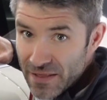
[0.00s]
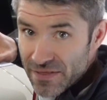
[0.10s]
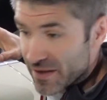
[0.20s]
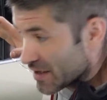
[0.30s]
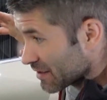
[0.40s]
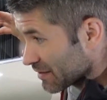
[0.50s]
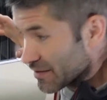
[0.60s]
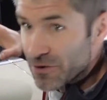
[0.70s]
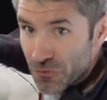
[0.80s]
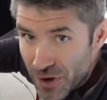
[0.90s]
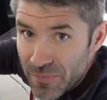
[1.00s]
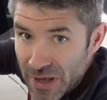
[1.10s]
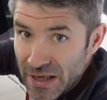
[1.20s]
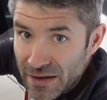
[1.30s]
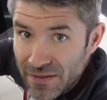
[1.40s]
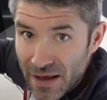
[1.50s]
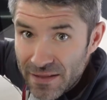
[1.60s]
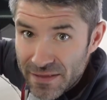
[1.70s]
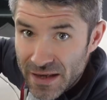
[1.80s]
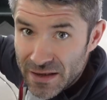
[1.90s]
thing gripping that
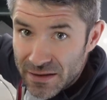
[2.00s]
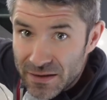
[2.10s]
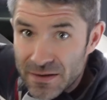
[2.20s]
thing